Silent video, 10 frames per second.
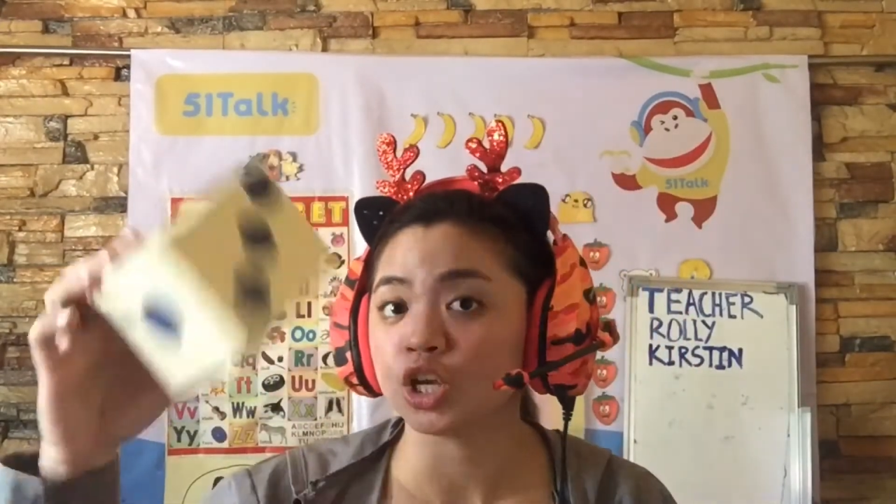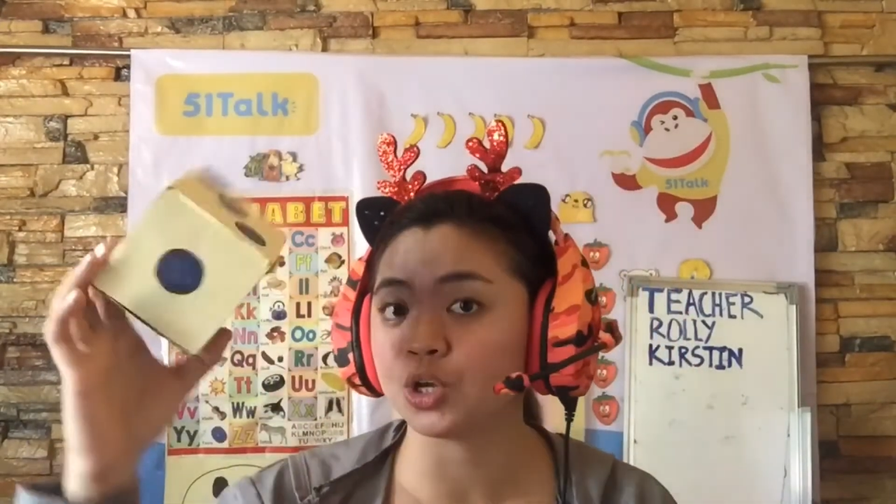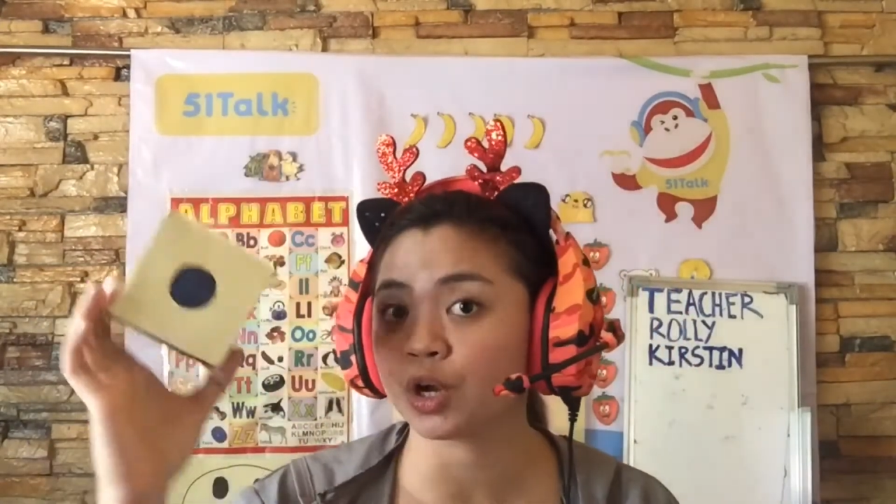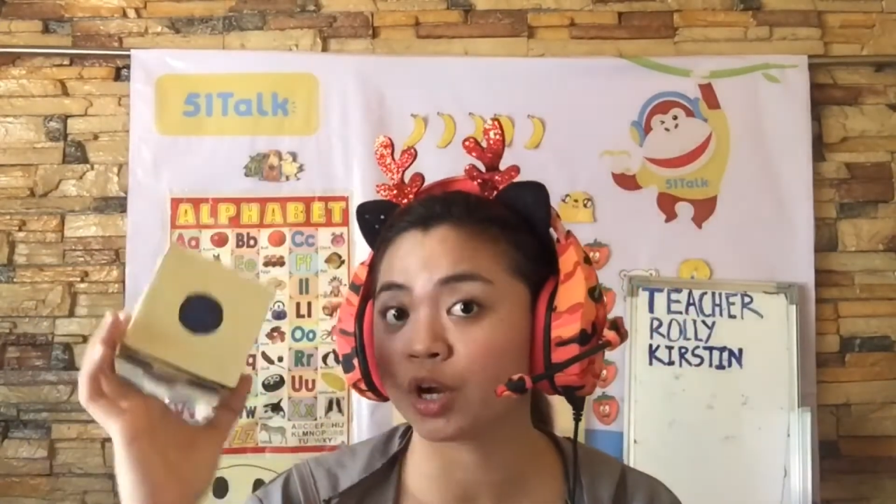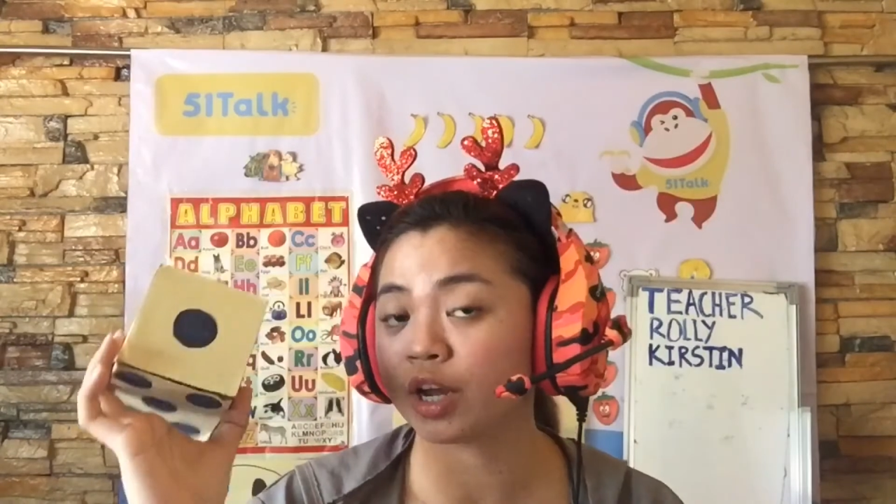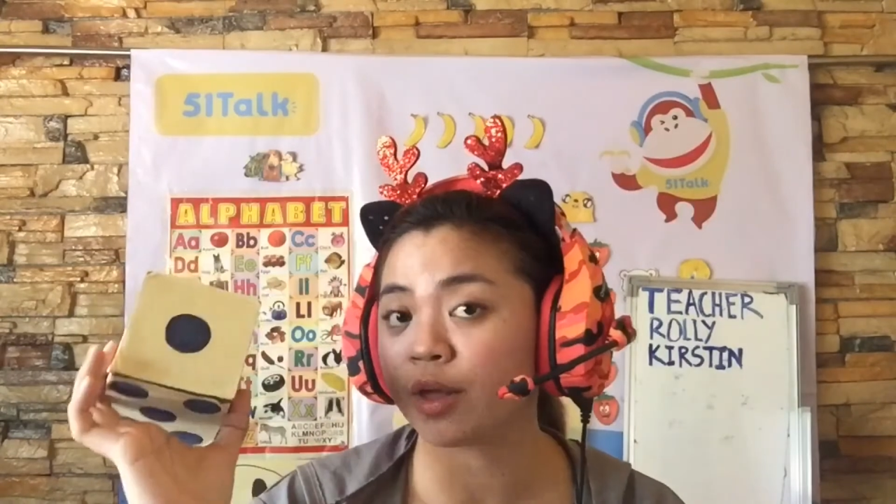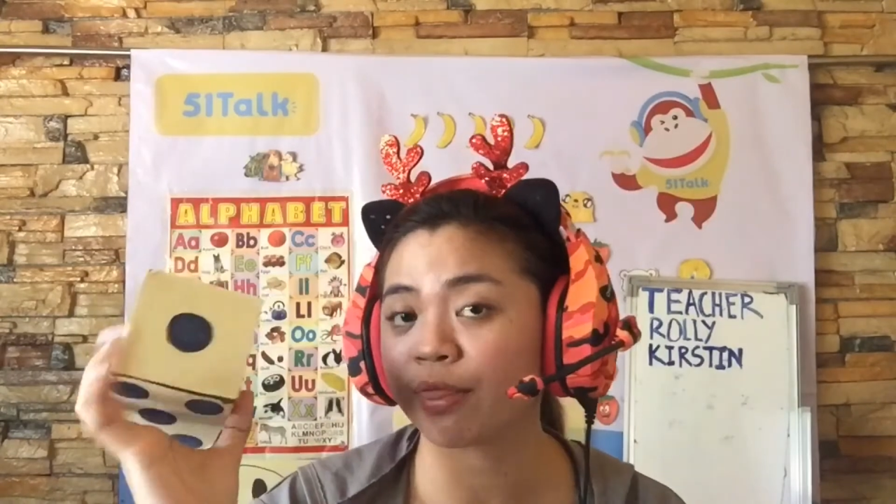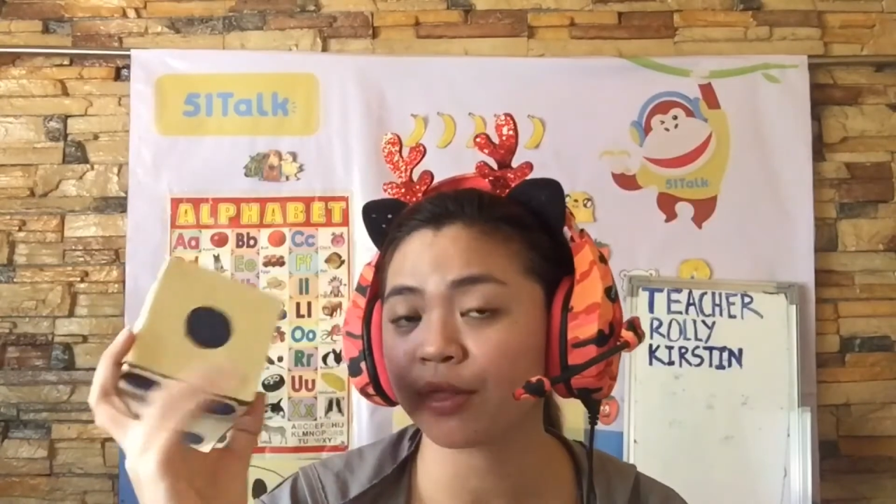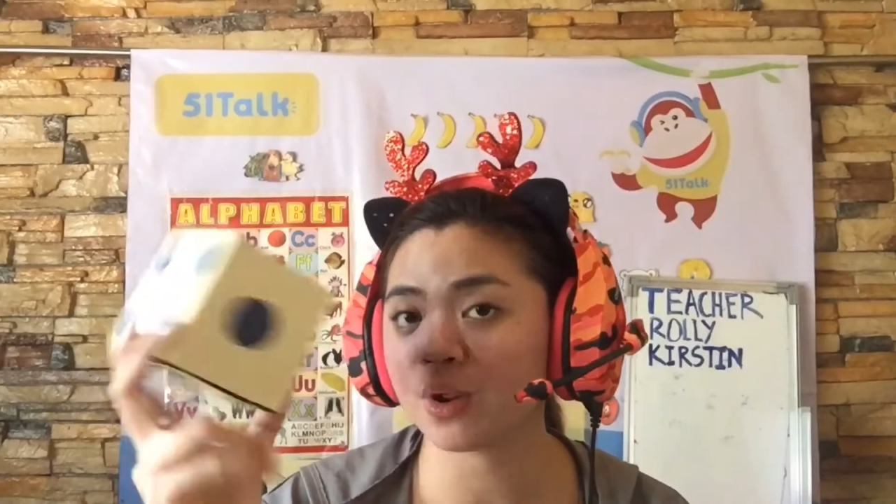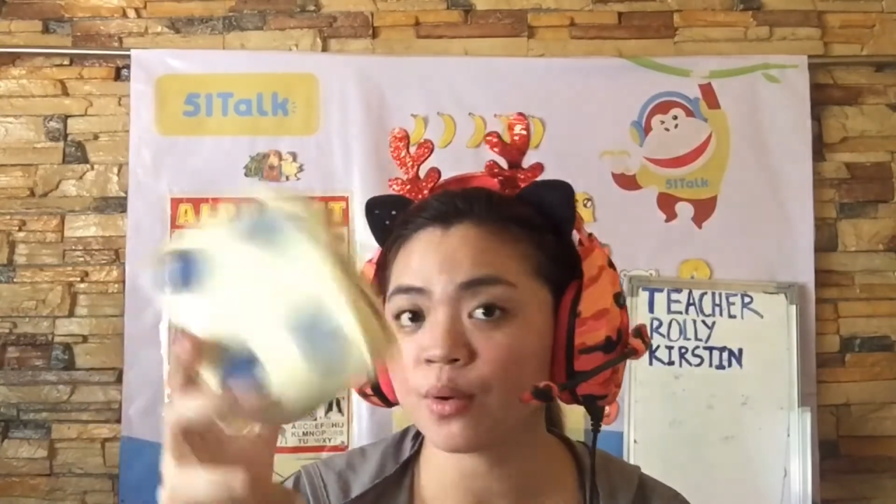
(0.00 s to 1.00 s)
you're gonna
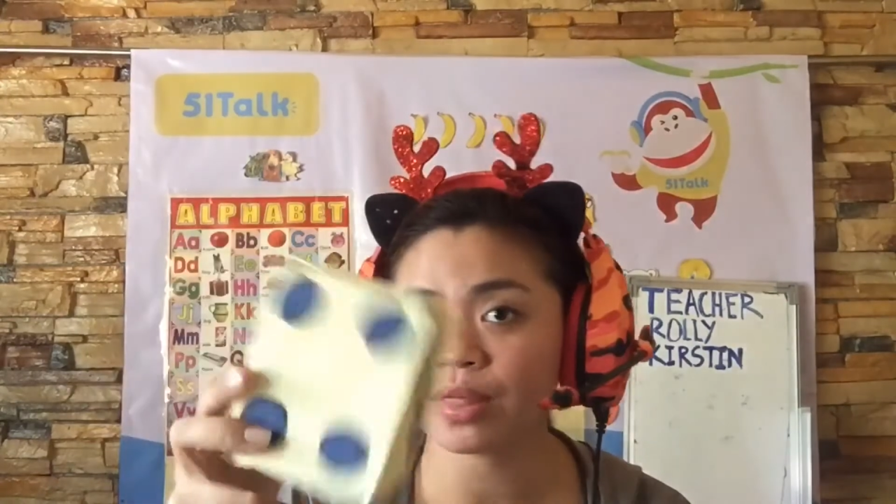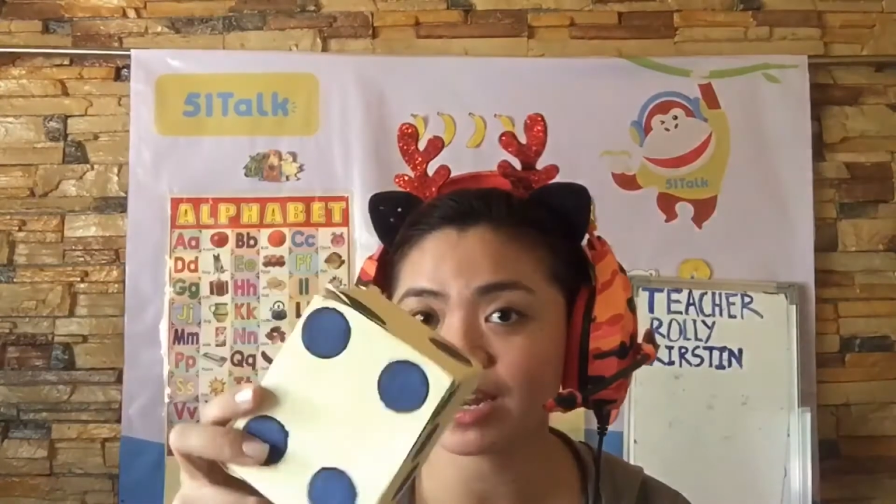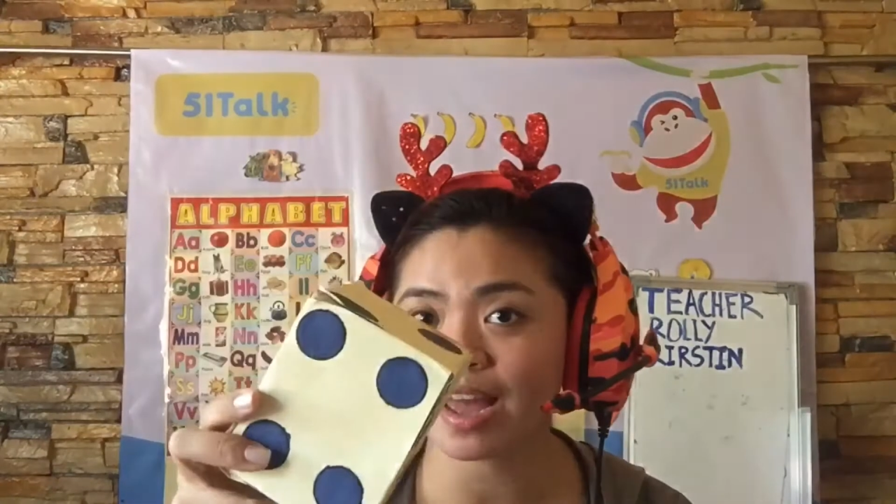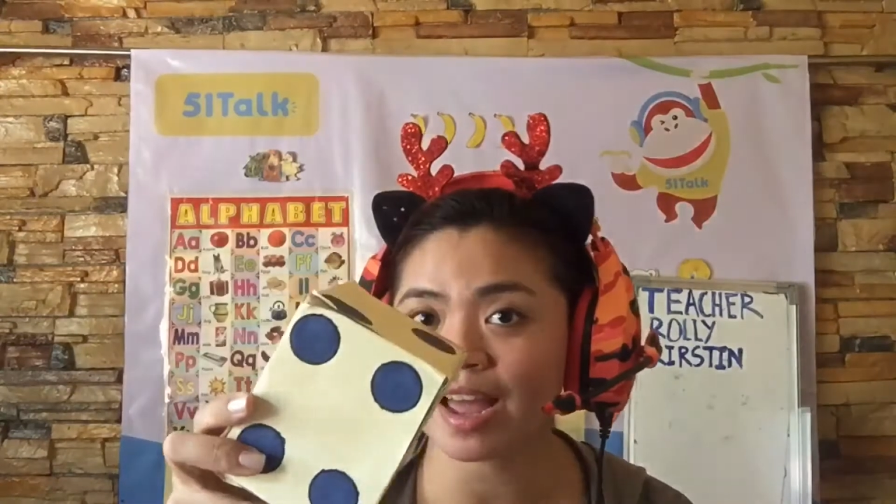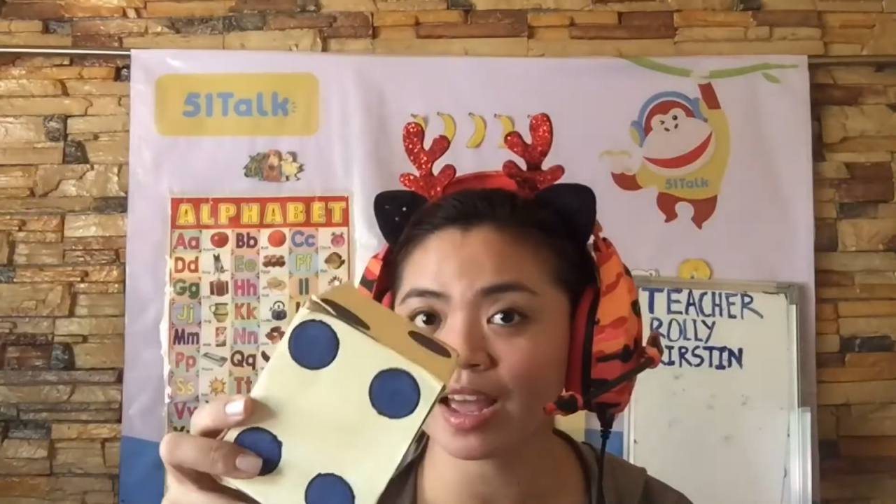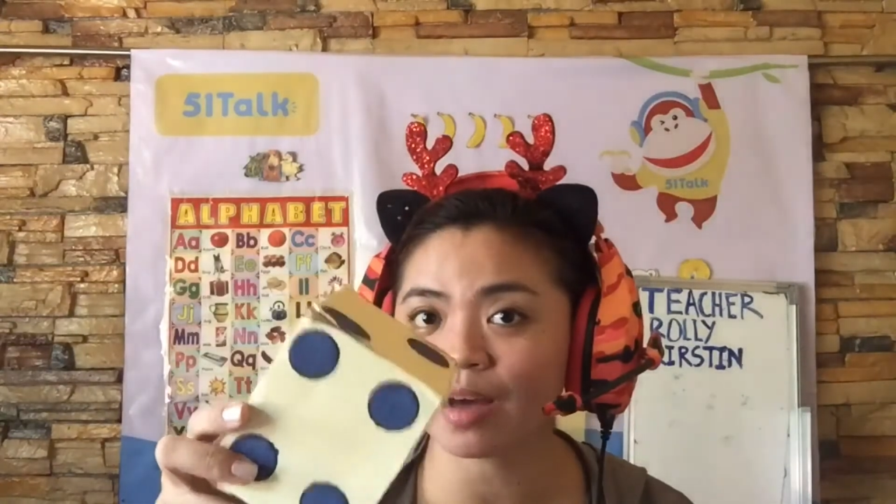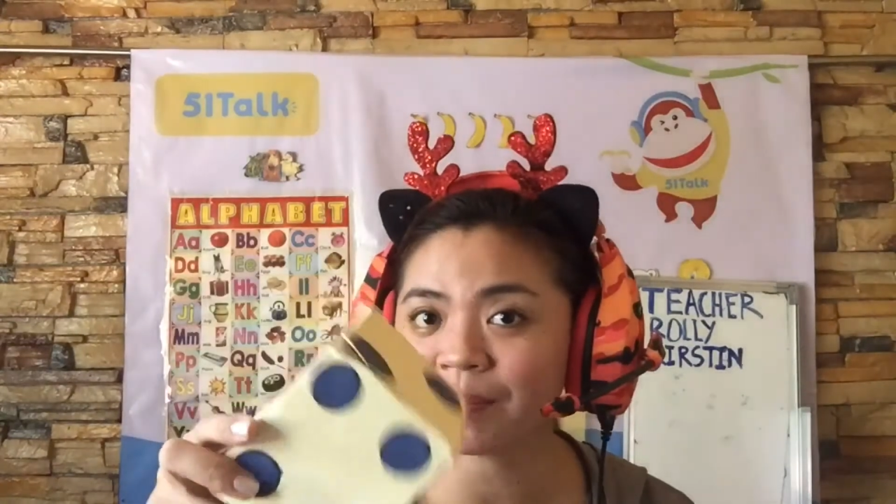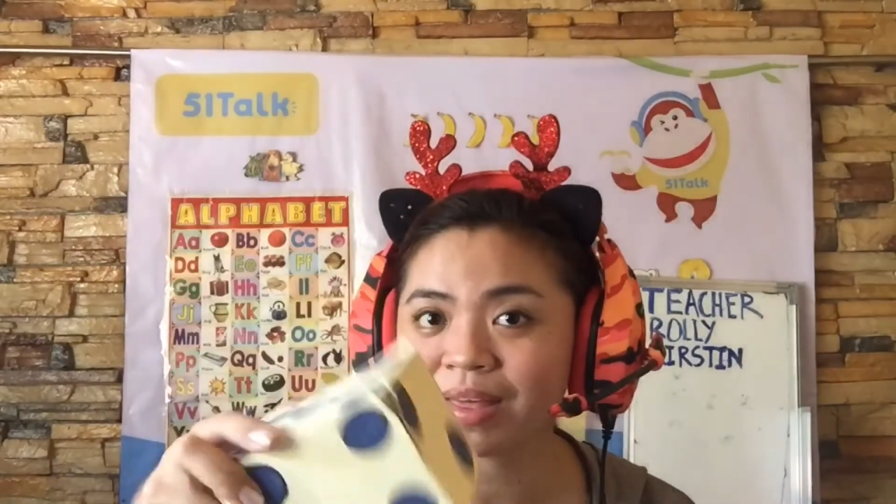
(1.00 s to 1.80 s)
throw the die up